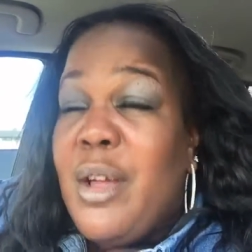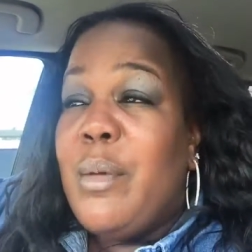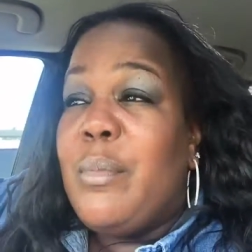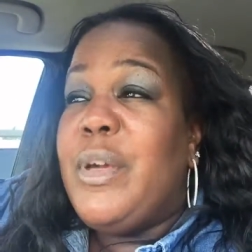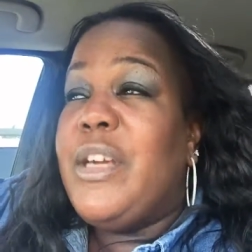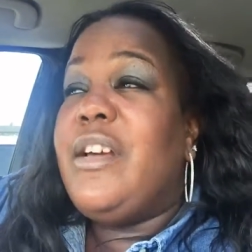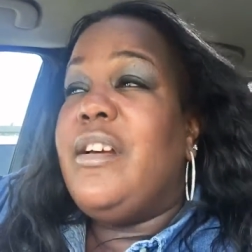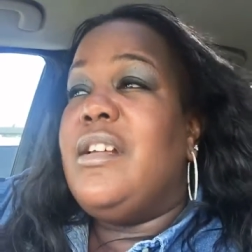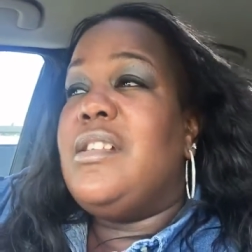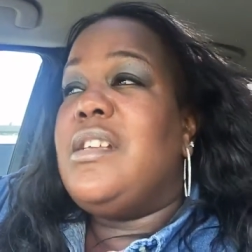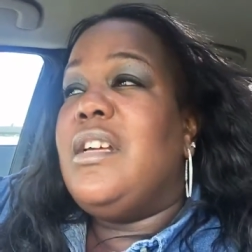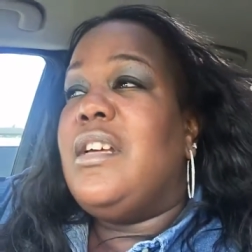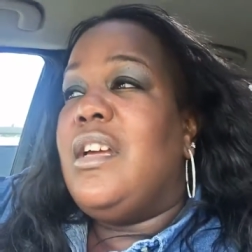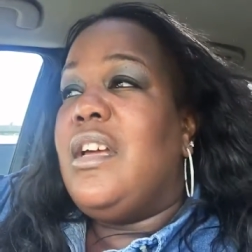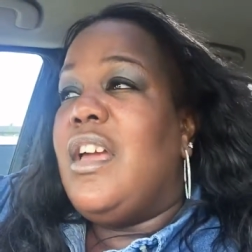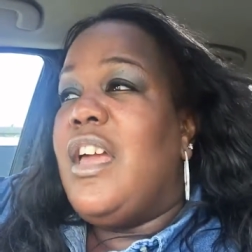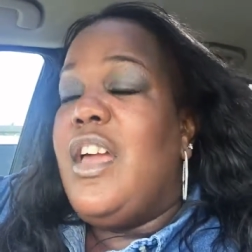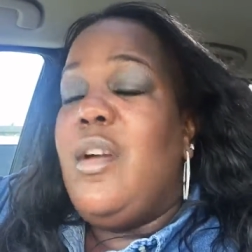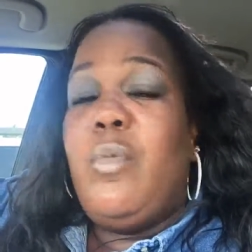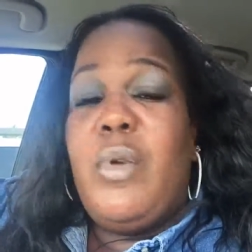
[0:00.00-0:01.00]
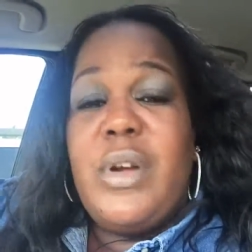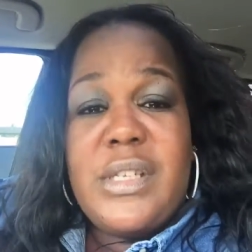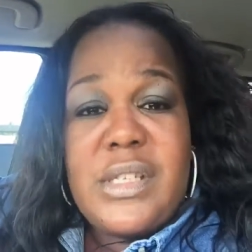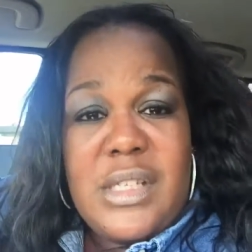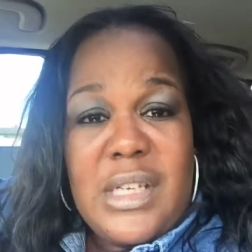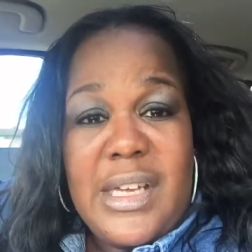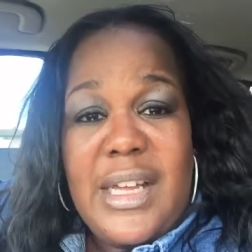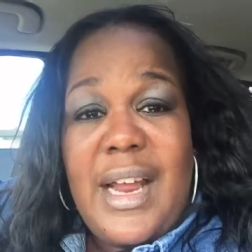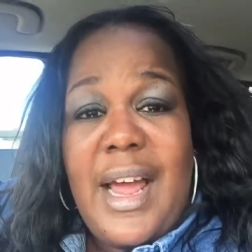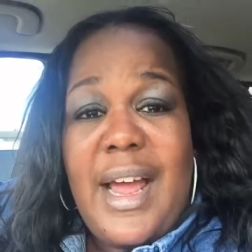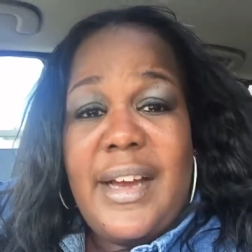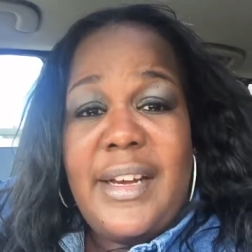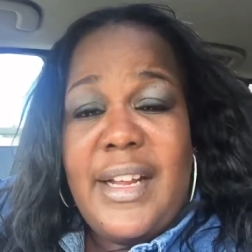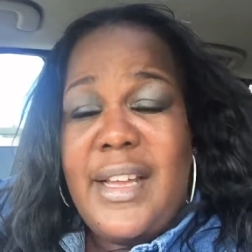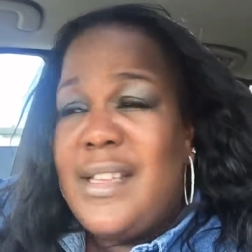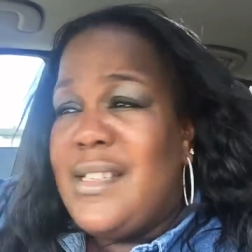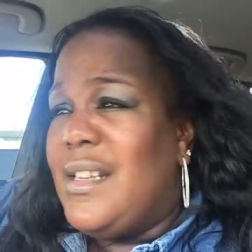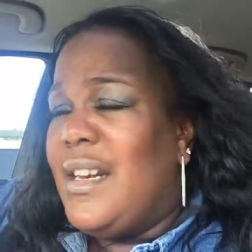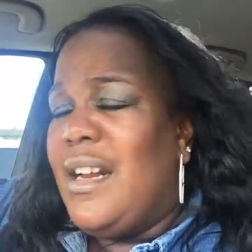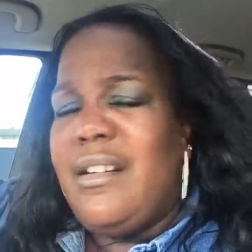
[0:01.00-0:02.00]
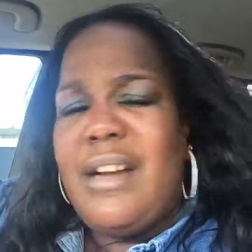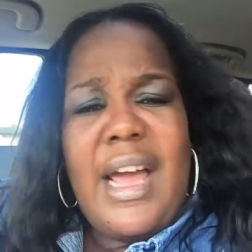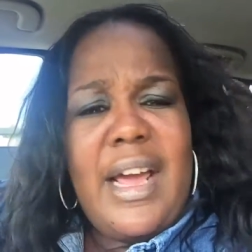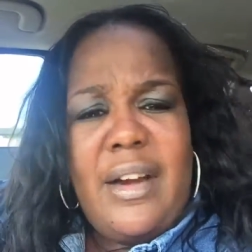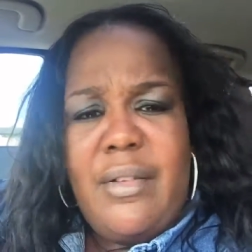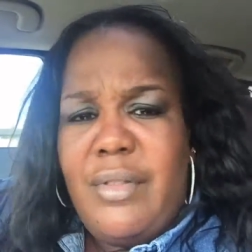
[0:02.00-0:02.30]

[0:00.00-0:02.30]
Because he wants to get ideas, and they're not in